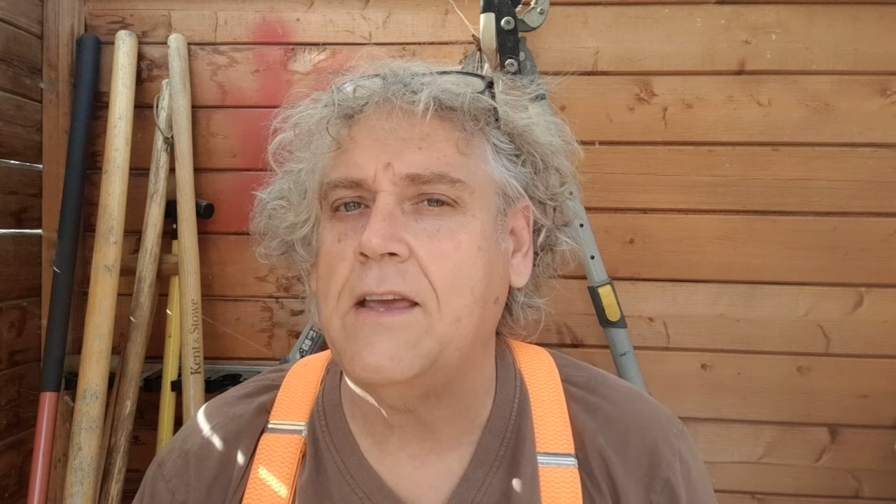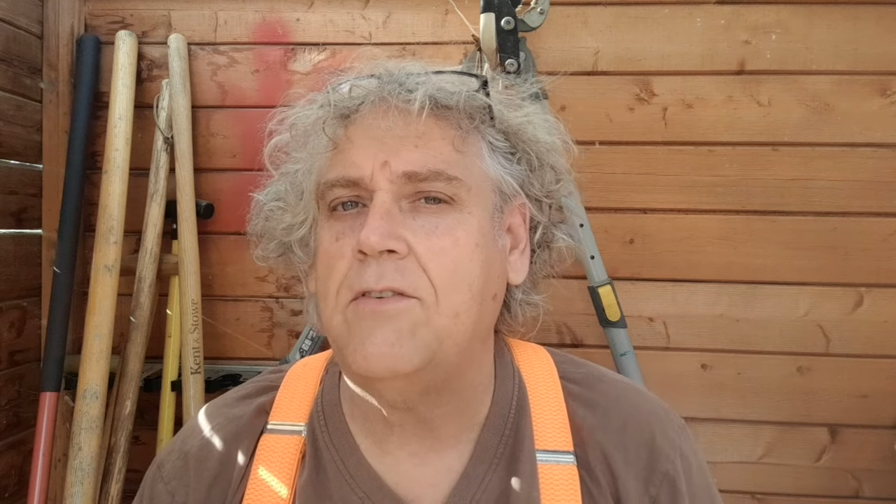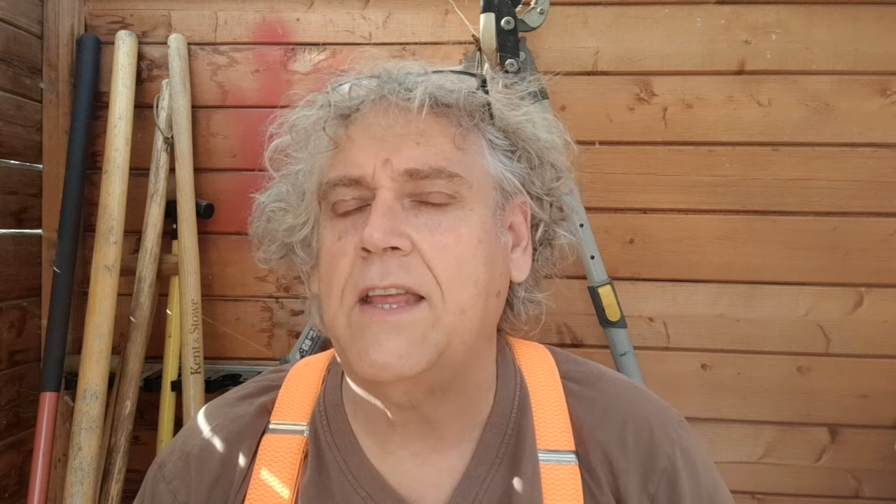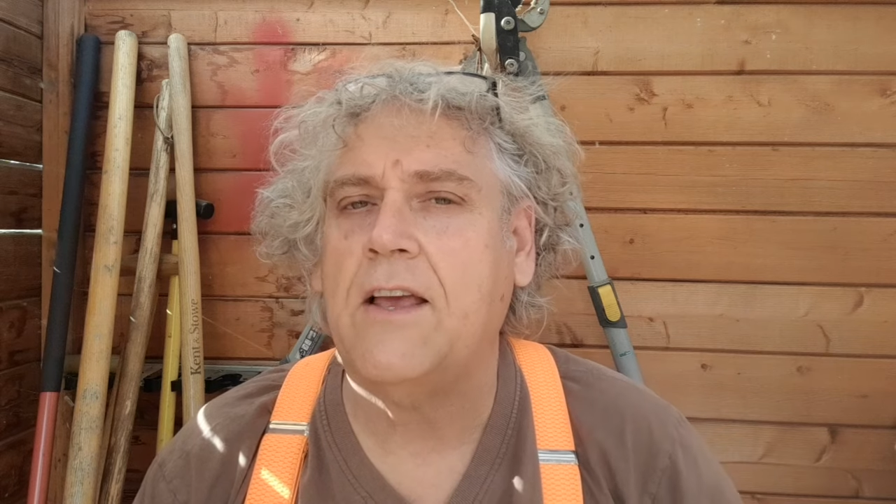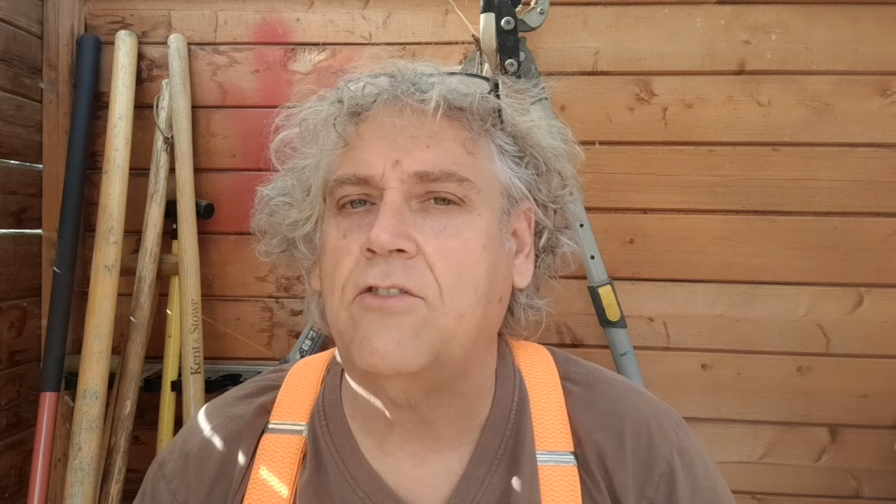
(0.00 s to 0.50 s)
give
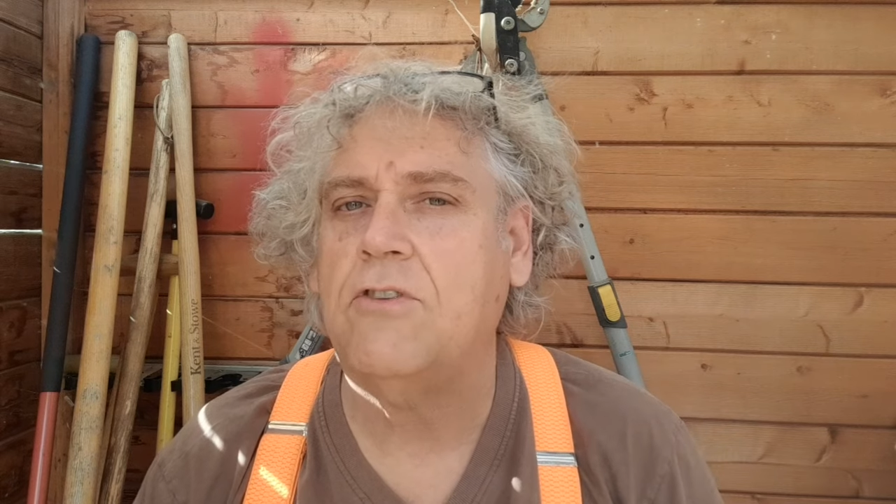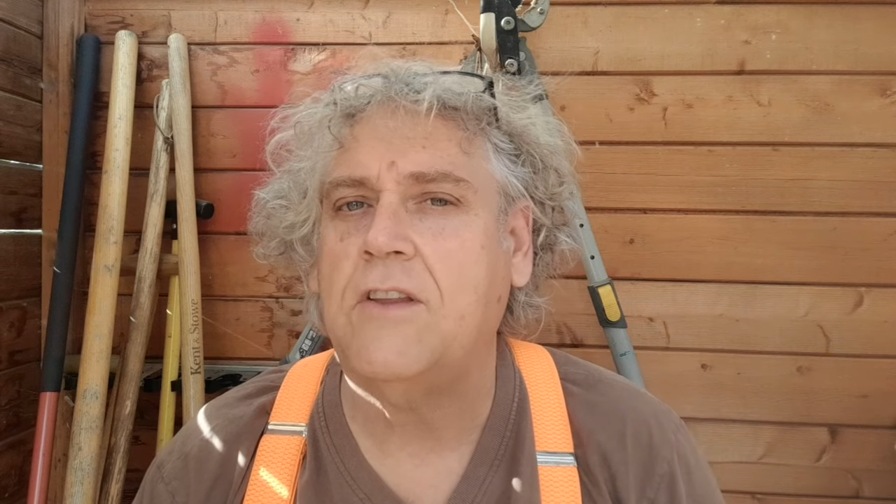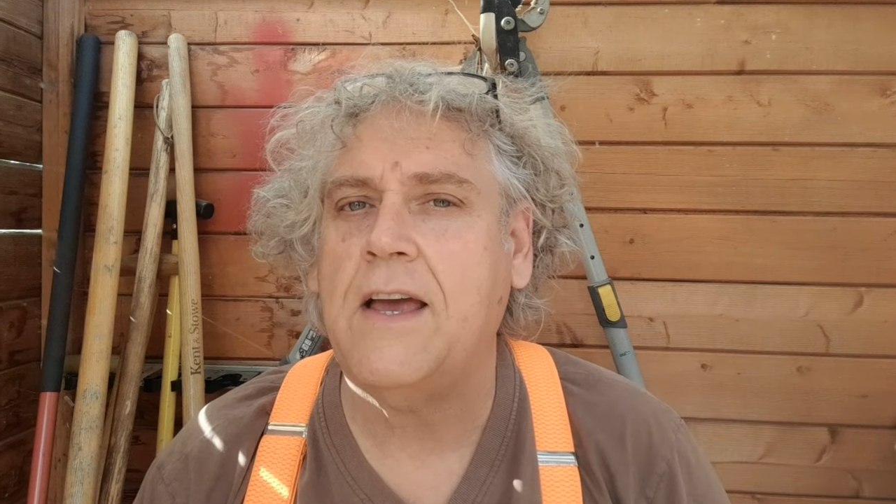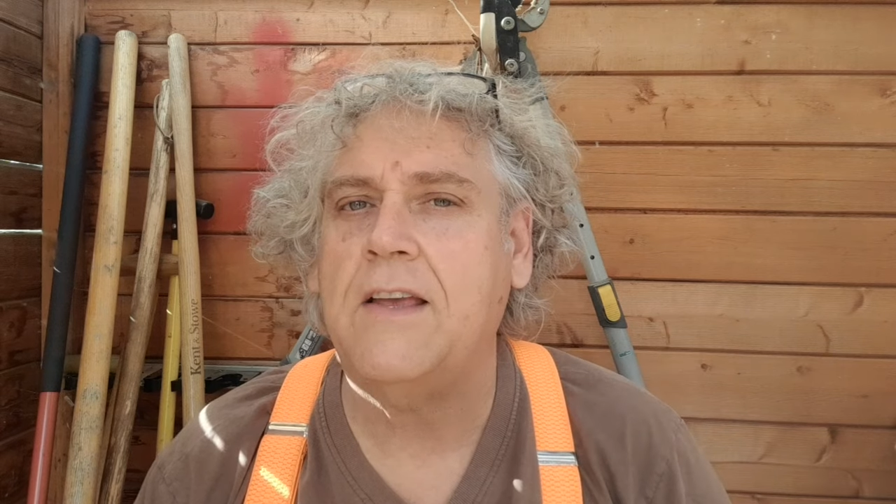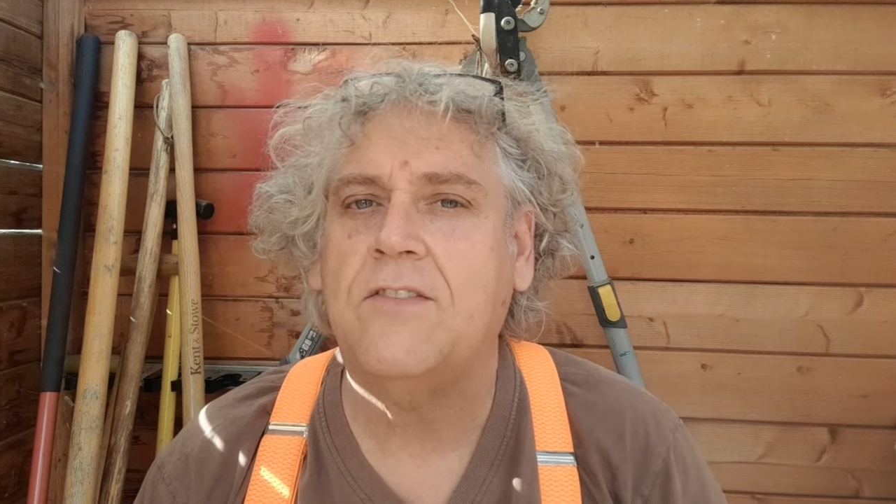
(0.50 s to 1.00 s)
an extra
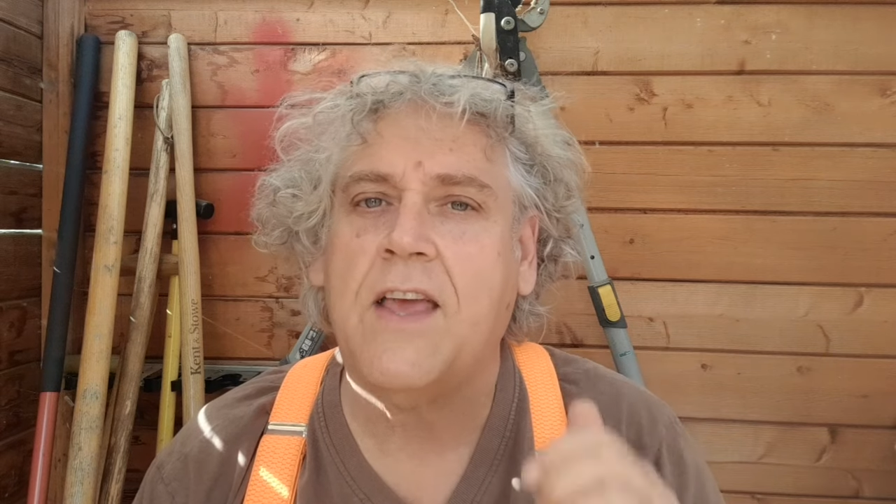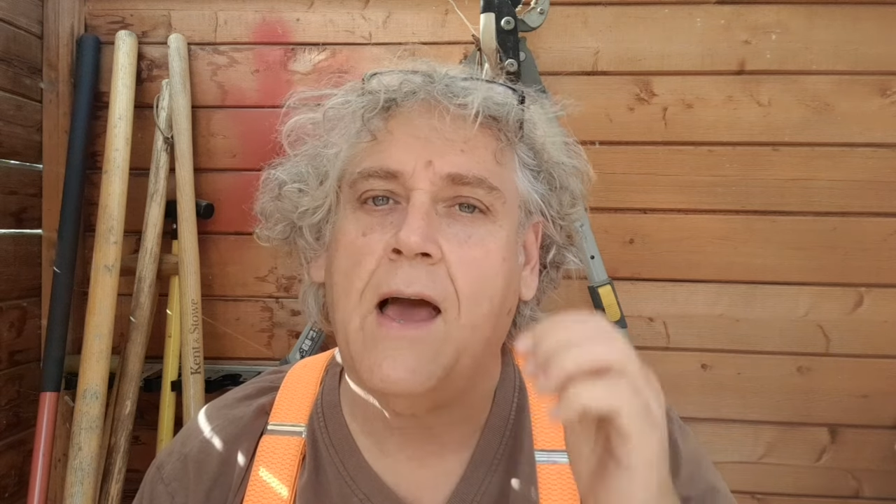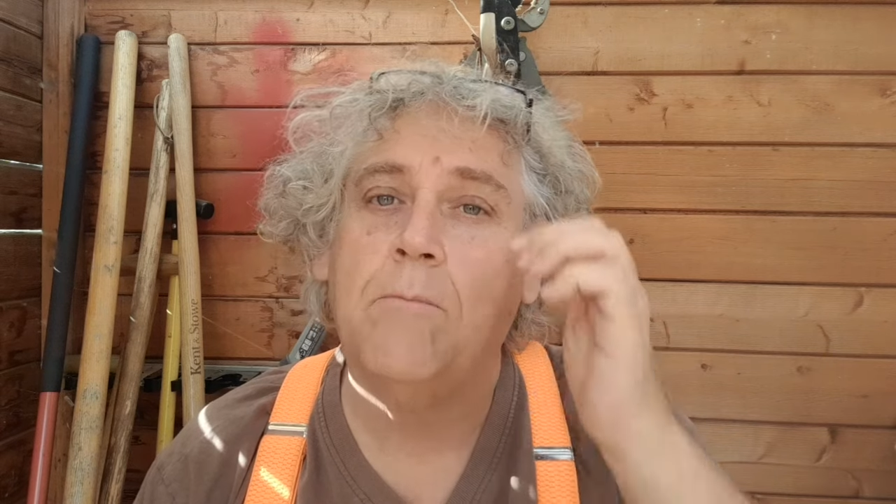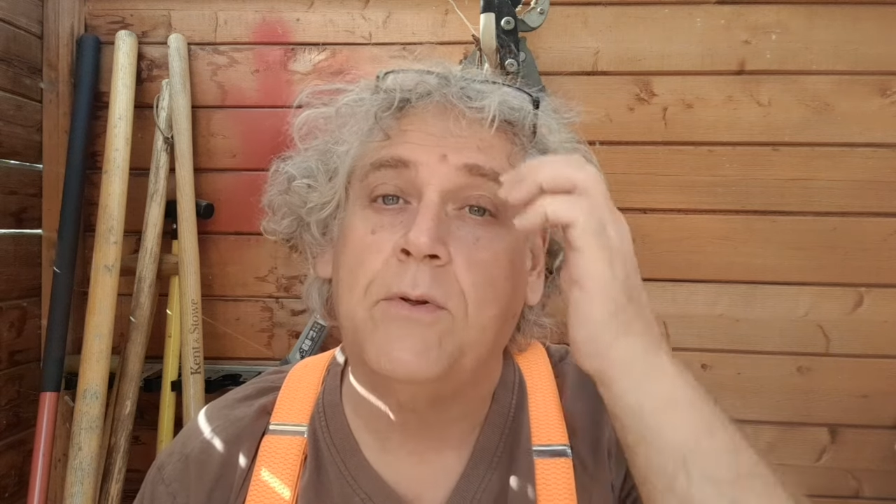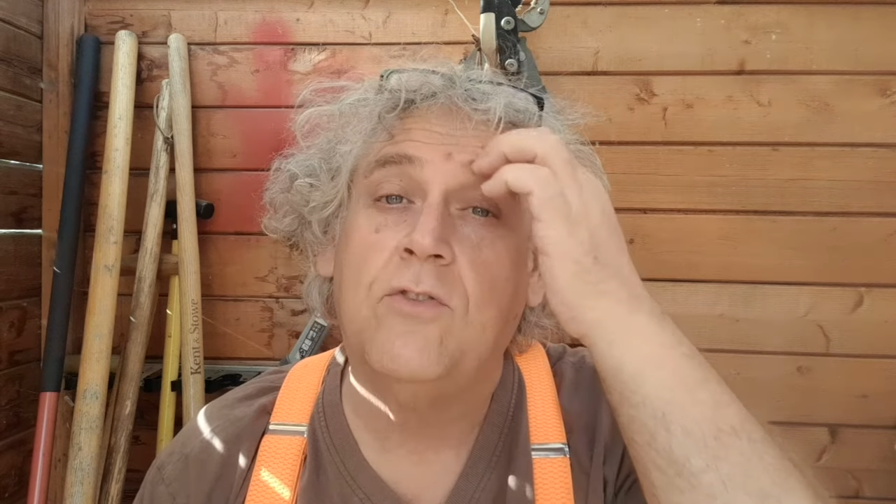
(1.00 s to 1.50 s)
day's
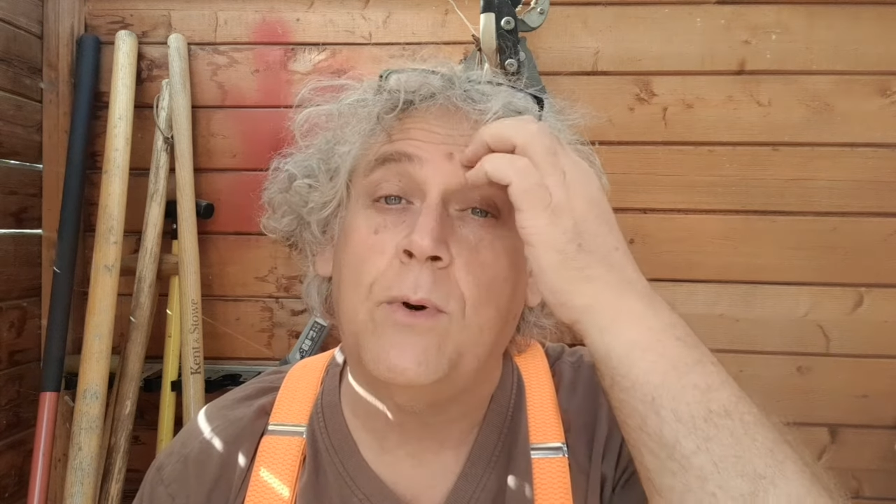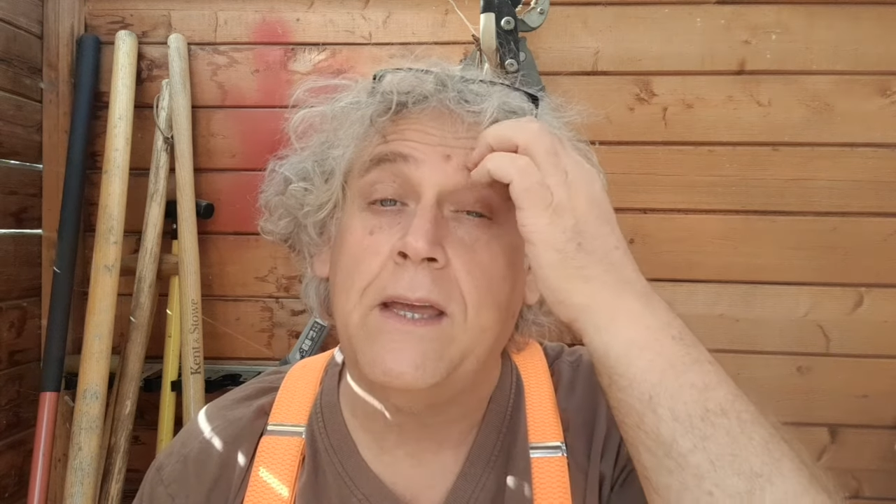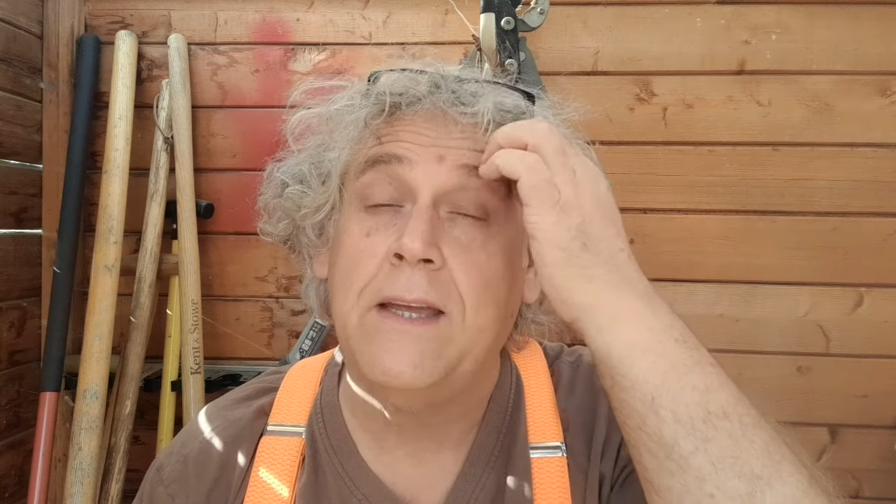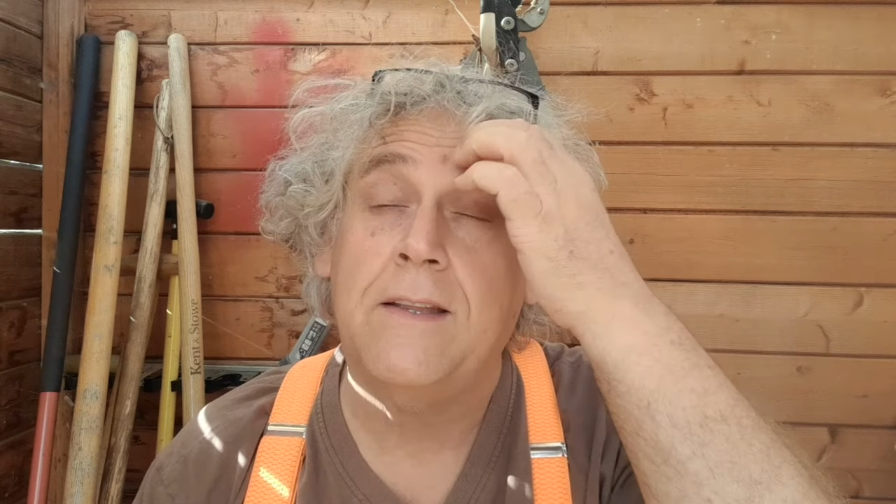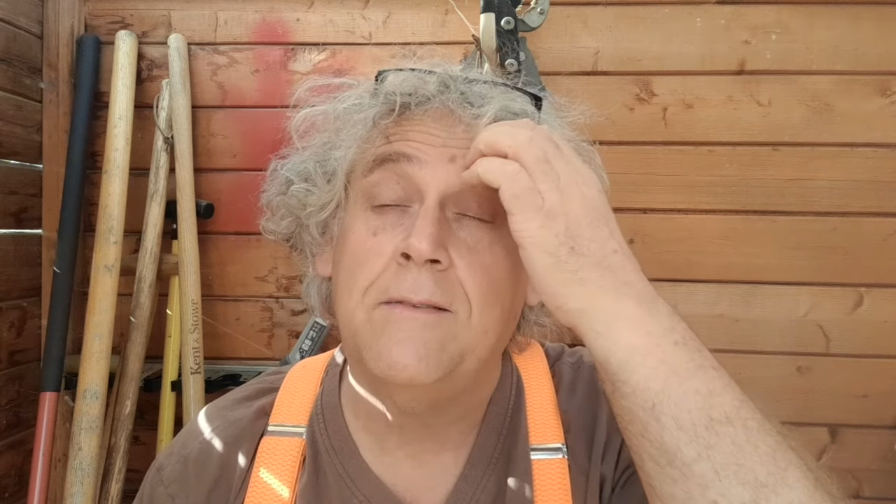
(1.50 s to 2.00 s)
gap
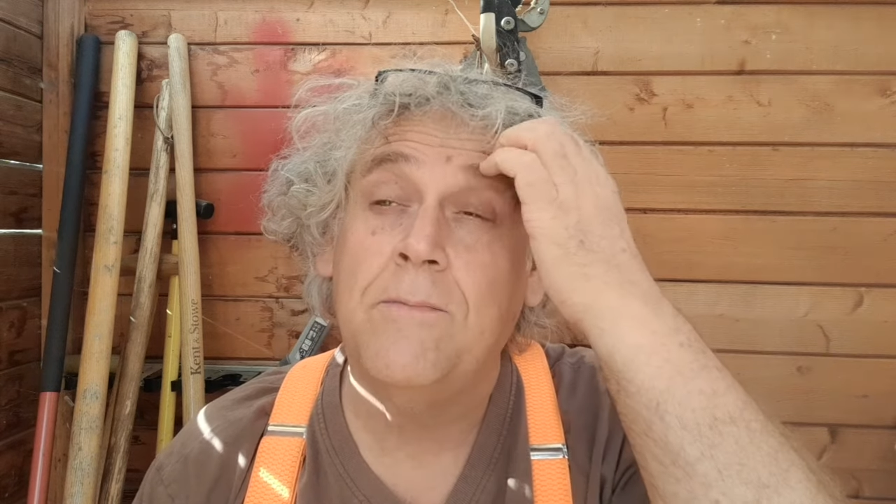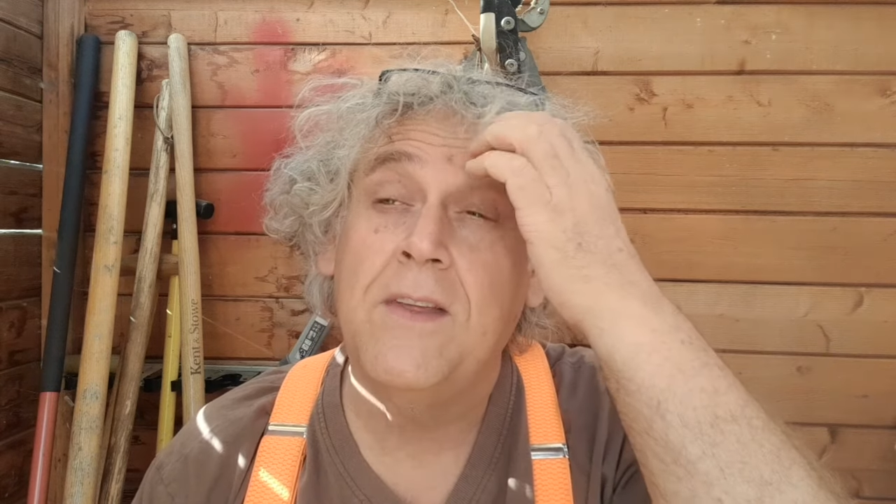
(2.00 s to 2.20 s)
between.